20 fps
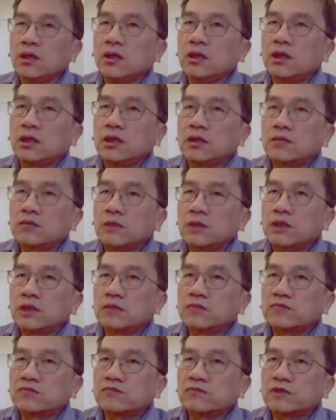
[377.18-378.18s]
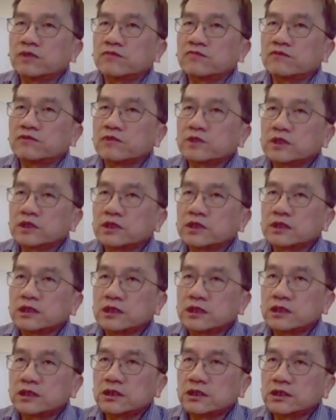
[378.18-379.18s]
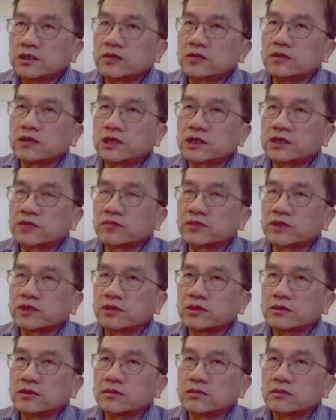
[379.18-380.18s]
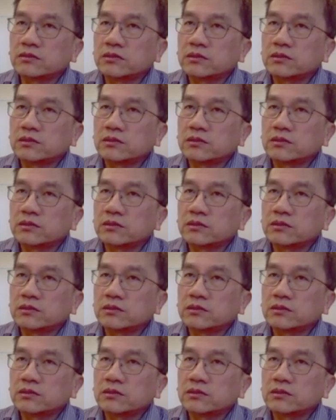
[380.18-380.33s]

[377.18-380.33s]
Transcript: Unfortunately, little has been